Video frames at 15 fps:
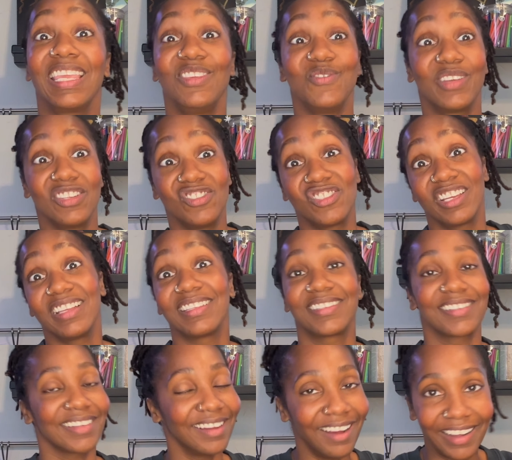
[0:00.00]
you can
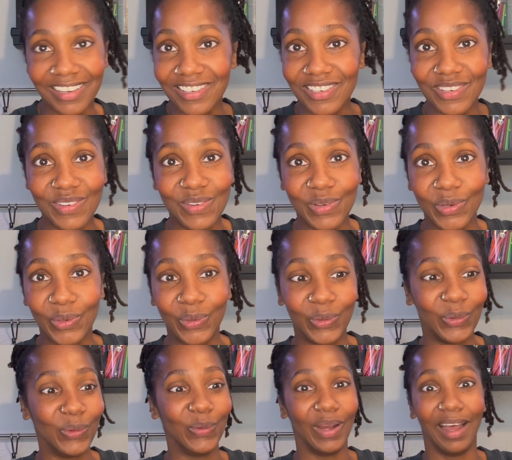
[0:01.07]
just
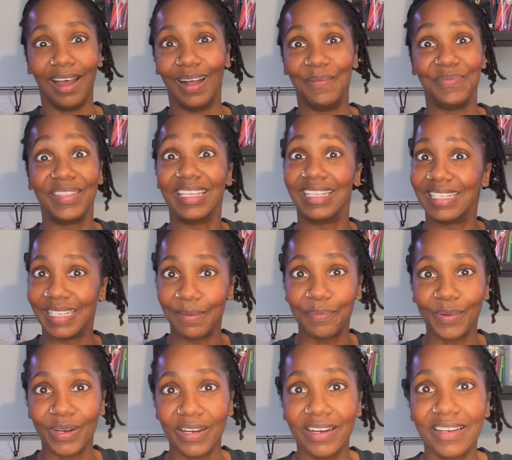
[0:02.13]
undo the
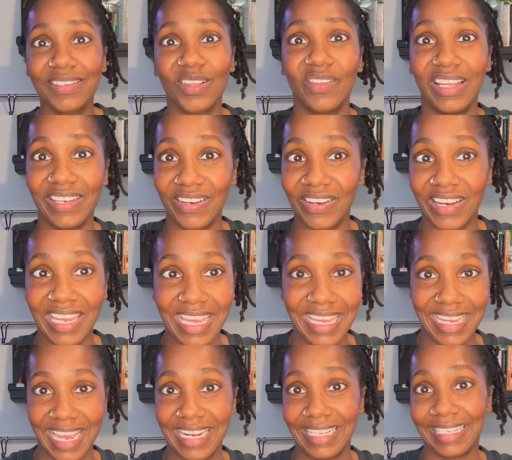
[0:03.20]
zipper so that your heat
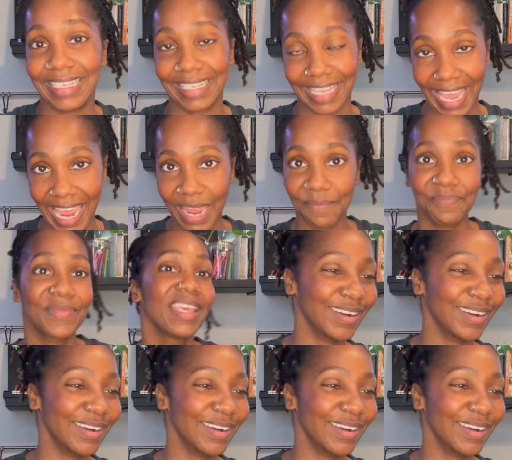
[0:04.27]
can escape.